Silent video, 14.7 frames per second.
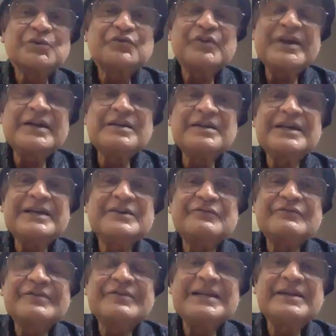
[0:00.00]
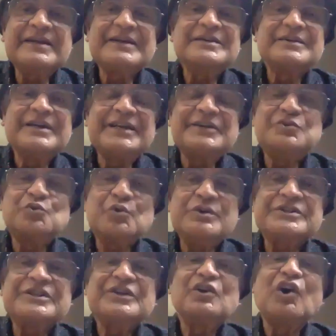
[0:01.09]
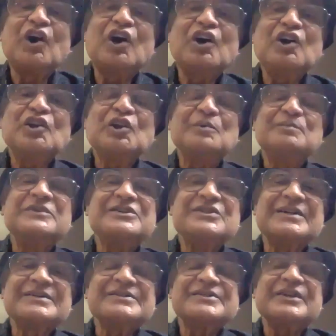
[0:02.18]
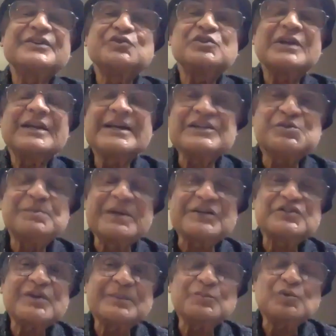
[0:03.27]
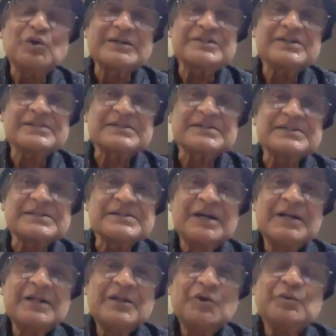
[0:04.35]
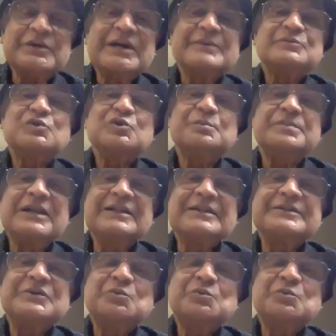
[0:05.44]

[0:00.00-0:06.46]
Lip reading: thinking, feeling, intuiting, all of these are essential aspects of consciousness. We have to build the